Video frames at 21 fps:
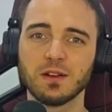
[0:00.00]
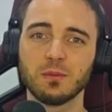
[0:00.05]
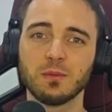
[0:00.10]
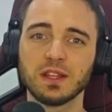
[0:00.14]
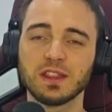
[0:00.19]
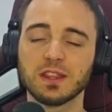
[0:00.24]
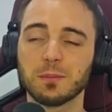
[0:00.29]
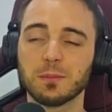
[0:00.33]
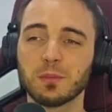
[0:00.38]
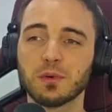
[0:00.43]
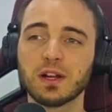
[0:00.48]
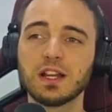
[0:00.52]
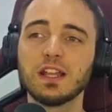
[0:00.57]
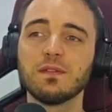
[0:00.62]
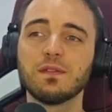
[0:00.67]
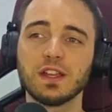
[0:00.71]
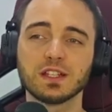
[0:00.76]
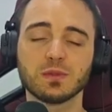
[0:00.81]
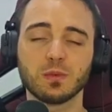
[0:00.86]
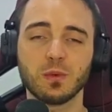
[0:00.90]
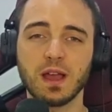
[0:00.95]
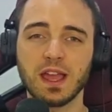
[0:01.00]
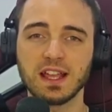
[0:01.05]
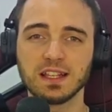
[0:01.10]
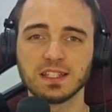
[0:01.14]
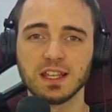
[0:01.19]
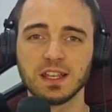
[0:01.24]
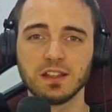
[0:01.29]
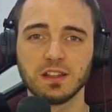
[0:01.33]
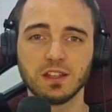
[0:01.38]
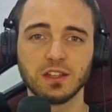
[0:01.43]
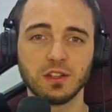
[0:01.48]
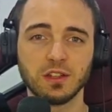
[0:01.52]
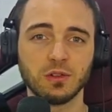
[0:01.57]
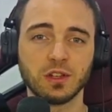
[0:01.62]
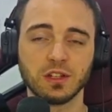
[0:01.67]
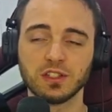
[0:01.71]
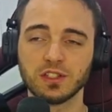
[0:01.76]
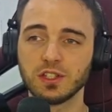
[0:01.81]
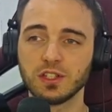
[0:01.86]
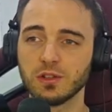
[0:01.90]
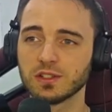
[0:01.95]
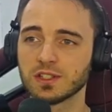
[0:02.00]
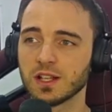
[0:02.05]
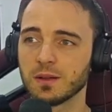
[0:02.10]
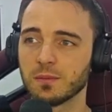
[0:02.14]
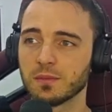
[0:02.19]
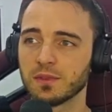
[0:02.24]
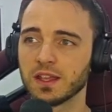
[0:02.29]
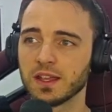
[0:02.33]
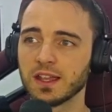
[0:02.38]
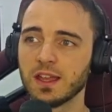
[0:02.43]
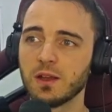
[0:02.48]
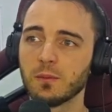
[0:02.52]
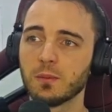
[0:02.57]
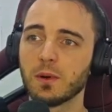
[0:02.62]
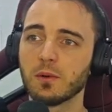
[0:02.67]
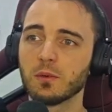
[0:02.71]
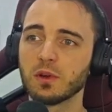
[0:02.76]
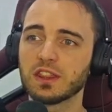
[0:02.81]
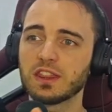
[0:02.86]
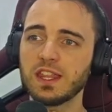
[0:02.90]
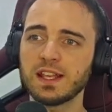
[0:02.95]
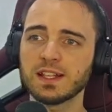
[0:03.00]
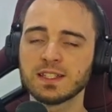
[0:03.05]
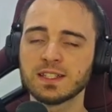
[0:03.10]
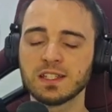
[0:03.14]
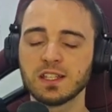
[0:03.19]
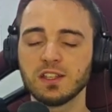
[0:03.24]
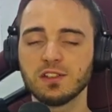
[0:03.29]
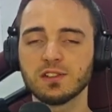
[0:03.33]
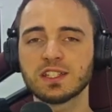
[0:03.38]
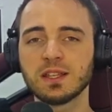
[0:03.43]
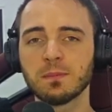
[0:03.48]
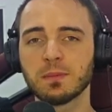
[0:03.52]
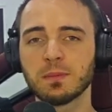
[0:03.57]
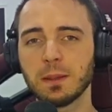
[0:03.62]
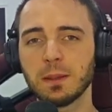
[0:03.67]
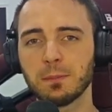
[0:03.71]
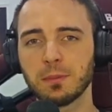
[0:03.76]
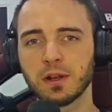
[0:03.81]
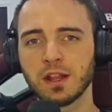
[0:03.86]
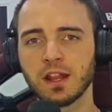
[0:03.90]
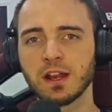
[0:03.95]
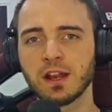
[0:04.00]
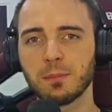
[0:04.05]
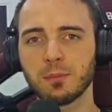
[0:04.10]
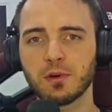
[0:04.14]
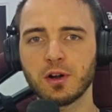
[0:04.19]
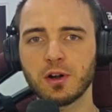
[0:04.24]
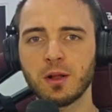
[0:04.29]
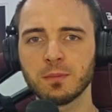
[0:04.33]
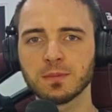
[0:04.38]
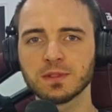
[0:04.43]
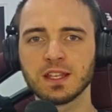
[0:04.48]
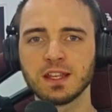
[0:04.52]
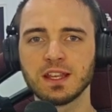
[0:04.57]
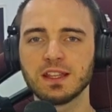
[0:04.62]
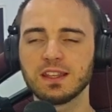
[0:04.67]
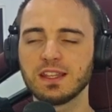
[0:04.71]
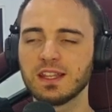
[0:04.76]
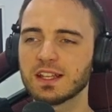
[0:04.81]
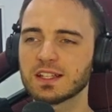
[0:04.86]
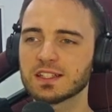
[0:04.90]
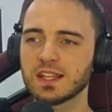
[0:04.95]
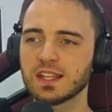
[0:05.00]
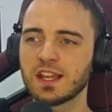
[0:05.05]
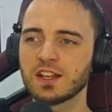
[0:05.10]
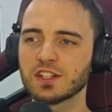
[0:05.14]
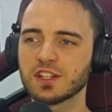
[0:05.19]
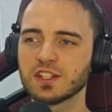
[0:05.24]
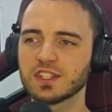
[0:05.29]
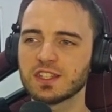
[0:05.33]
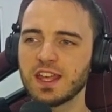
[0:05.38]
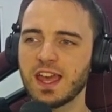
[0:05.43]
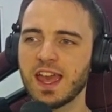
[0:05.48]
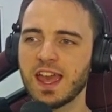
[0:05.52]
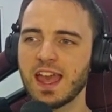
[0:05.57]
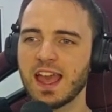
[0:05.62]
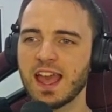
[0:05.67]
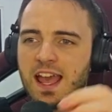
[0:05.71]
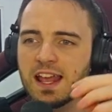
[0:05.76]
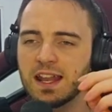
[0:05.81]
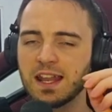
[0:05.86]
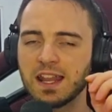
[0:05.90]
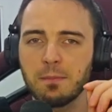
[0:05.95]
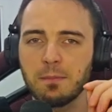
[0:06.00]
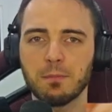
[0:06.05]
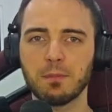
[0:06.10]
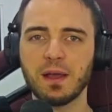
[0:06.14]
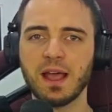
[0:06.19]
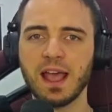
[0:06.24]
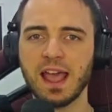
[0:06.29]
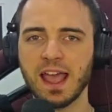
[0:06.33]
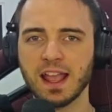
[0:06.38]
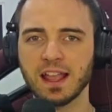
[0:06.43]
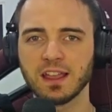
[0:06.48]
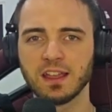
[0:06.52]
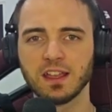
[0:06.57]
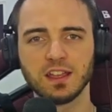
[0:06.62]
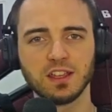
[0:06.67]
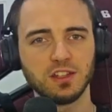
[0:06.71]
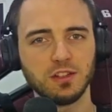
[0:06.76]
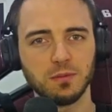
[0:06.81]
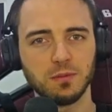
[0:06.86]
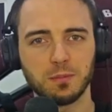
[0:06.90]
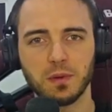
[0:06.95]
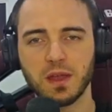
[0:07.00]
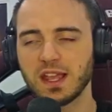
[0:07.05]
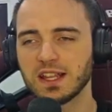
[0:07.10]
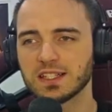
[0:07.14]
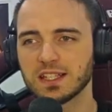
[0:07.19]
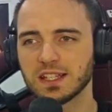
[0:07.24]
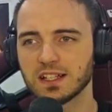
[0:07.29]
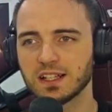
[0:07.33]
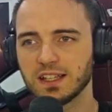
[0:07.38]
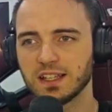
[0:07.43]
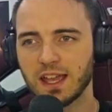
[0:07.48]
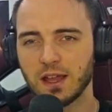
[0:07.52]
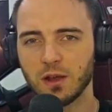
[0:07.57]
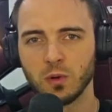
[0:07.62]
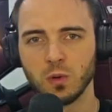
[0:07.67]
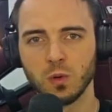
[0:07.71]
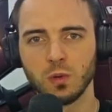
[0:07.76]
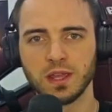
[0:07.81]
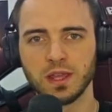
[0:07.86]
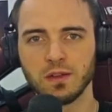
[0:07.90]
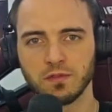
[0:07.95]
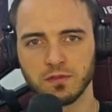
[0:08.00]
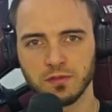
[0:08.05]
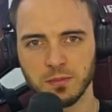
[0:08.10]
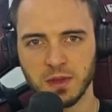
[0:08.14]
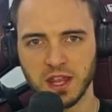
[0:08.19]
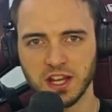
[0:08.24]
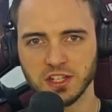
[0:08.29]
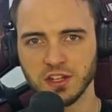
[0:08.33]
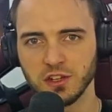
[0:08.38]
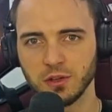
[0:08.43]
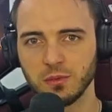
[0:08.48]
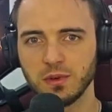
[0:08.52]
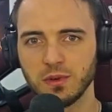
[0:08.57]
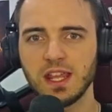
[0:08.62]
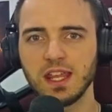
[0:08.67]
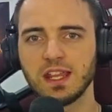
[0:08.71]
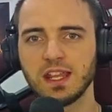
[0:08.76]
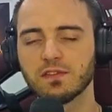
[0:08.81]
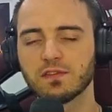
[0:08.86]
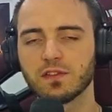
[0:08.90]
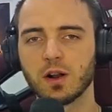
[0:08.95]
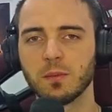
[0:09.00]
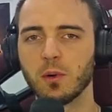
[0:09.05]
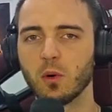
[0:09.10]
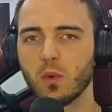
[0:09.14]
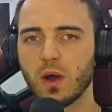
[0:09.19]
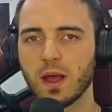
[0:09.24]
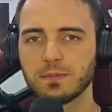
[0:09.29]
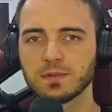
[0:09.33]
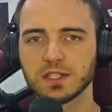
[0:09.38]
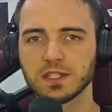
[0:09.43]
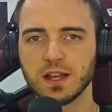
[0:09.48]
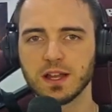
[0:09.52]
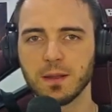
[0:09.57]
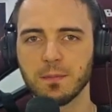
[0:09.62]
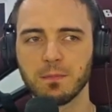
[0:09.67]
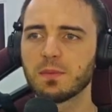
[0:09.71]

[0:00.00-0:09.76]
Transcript: with the previous ways that you could do something. But with this, you simply put in a prompt, the extension's there, and then bang, you basically get all the information you need from a website.